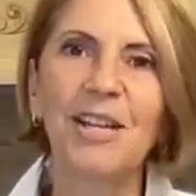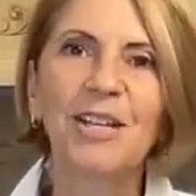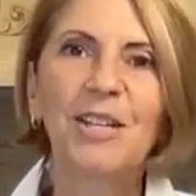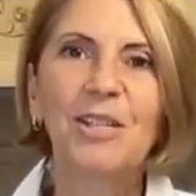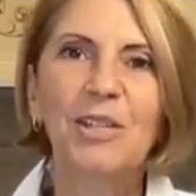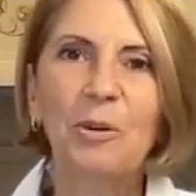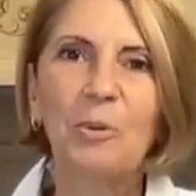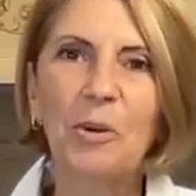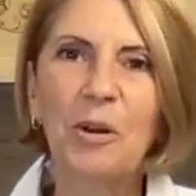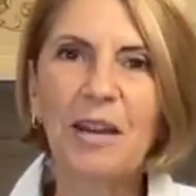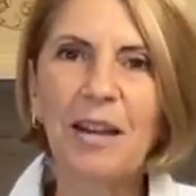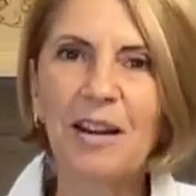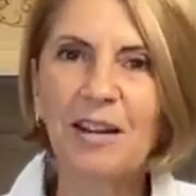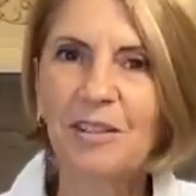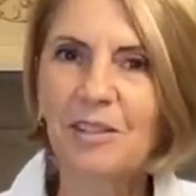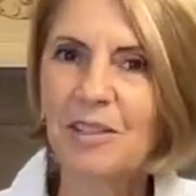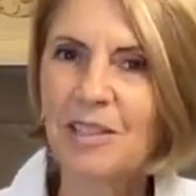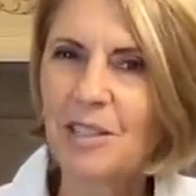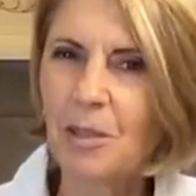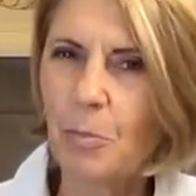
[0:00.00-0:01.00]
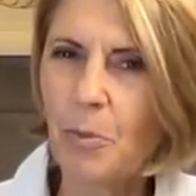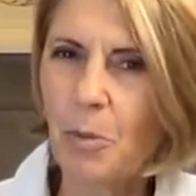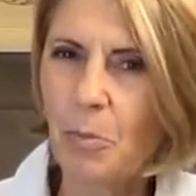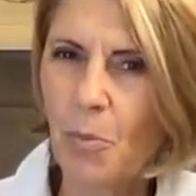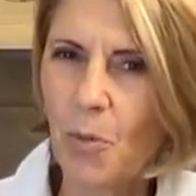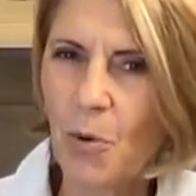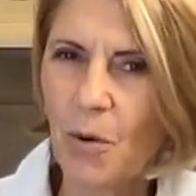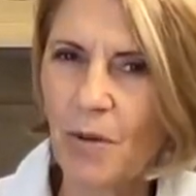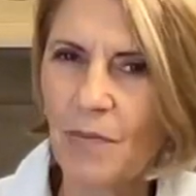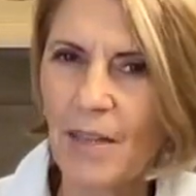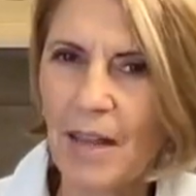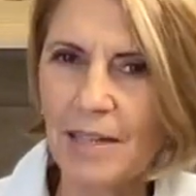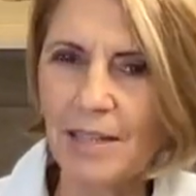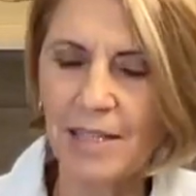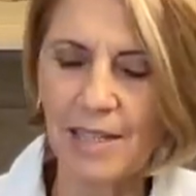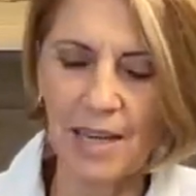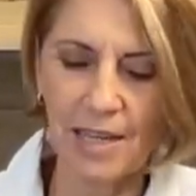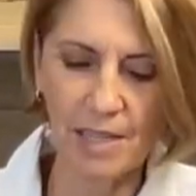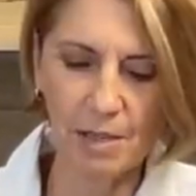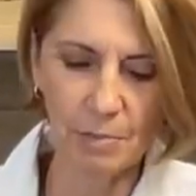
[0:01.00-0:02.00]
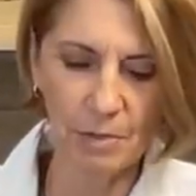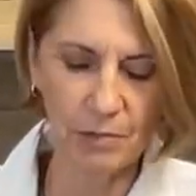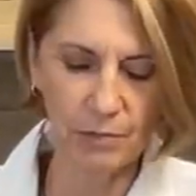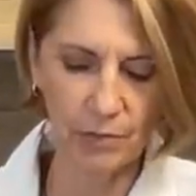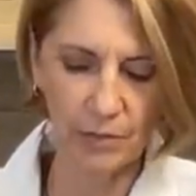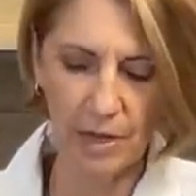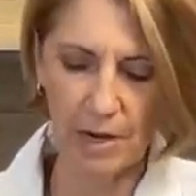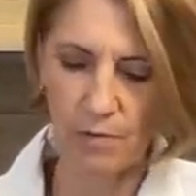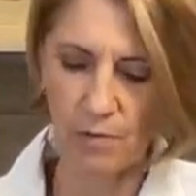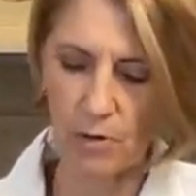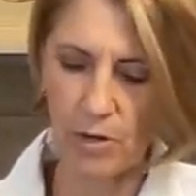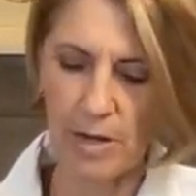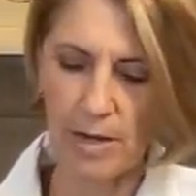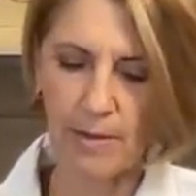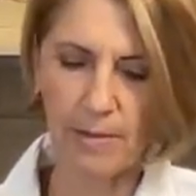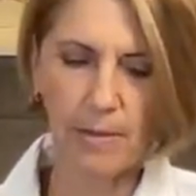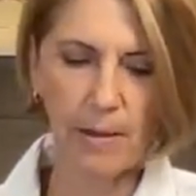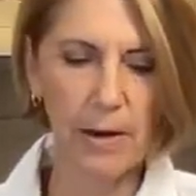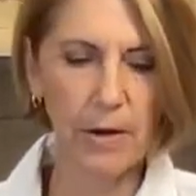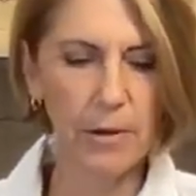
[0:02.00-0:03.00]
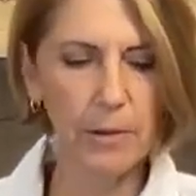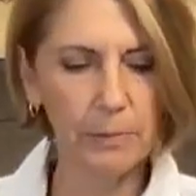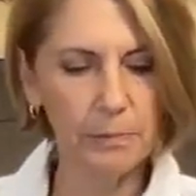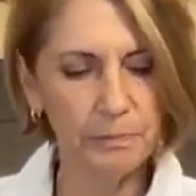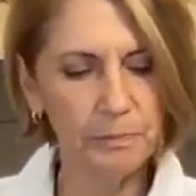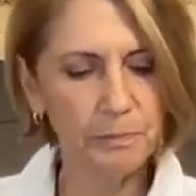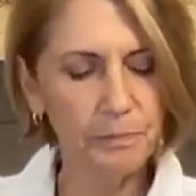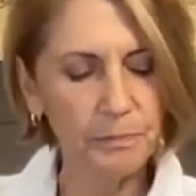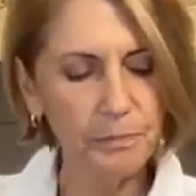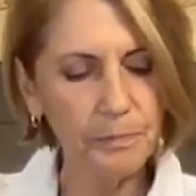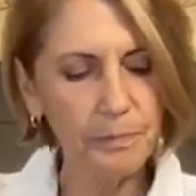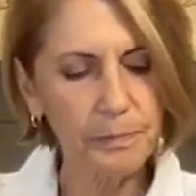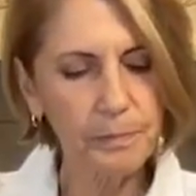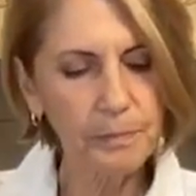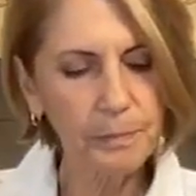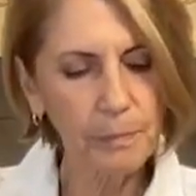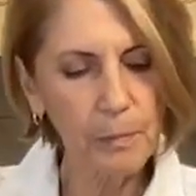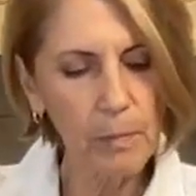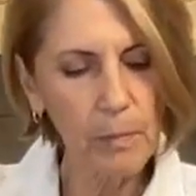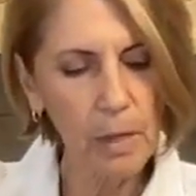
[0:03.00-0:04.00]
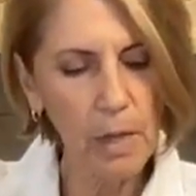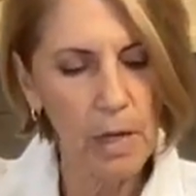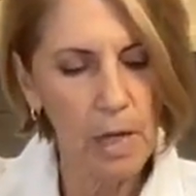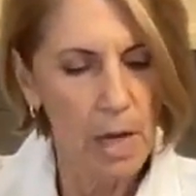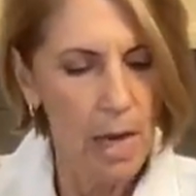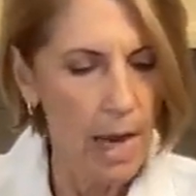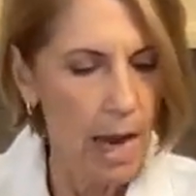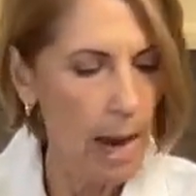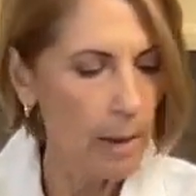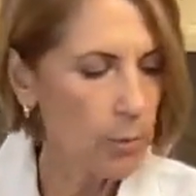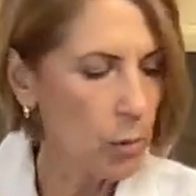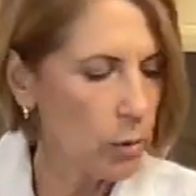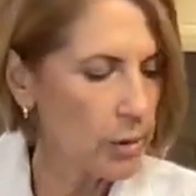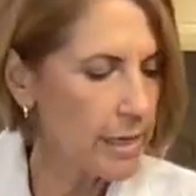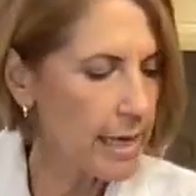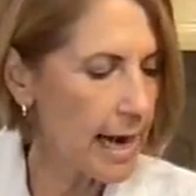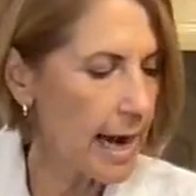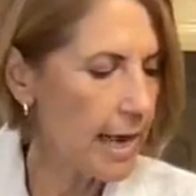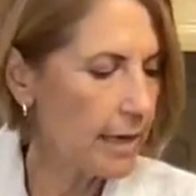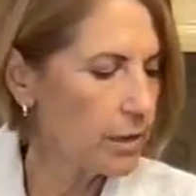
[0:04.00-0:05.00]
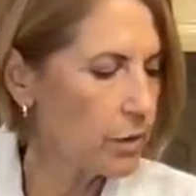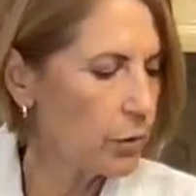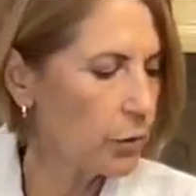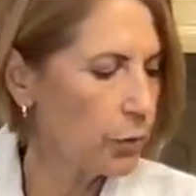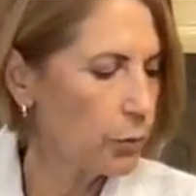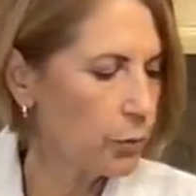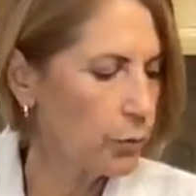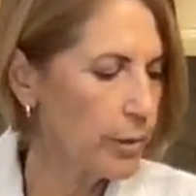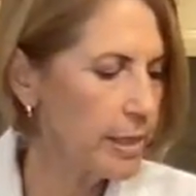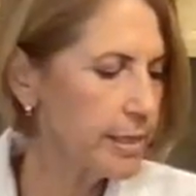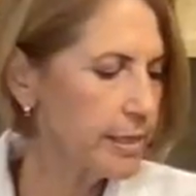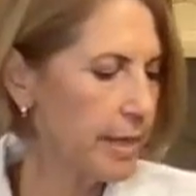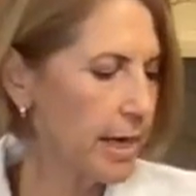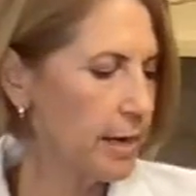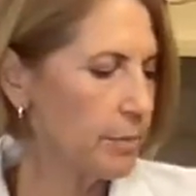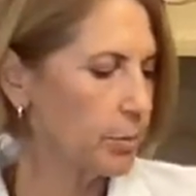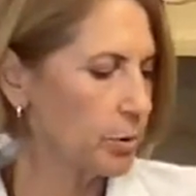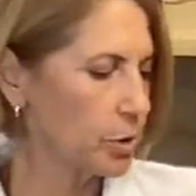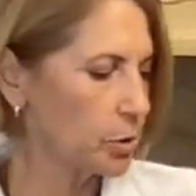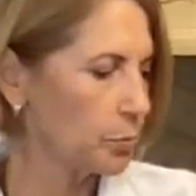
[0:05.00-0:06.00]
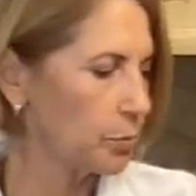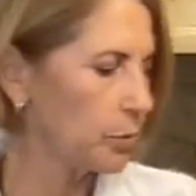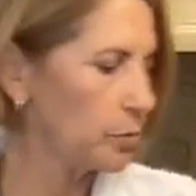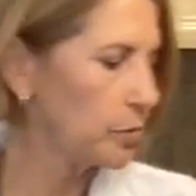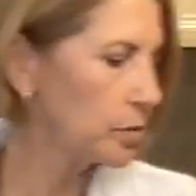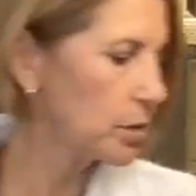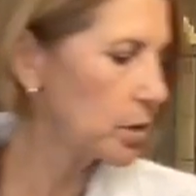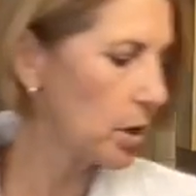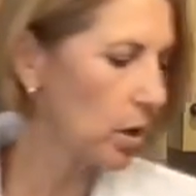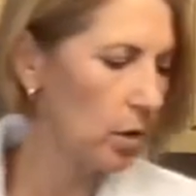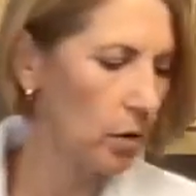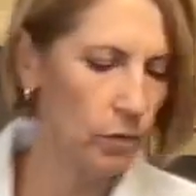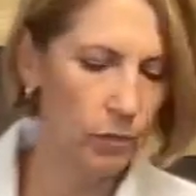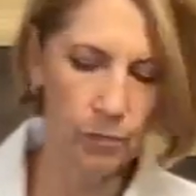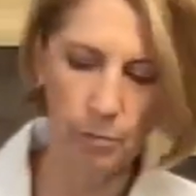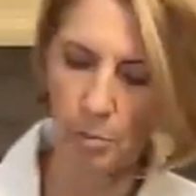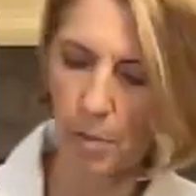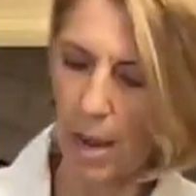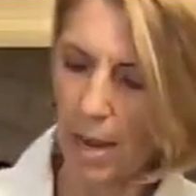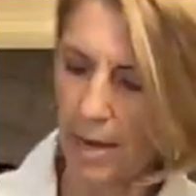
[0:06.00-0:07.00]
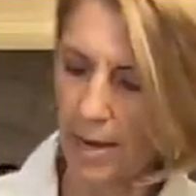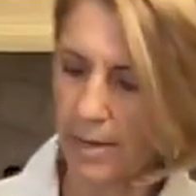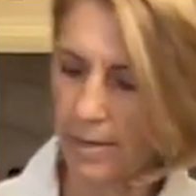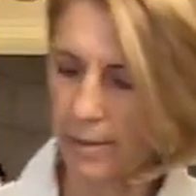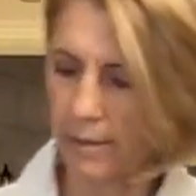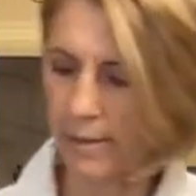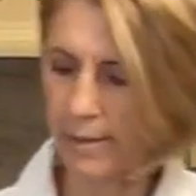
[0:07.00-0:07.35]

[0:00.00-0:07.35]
So we're getting a little bit more of that sesame flavor in there. I'm going to add in 3 tablespoons of my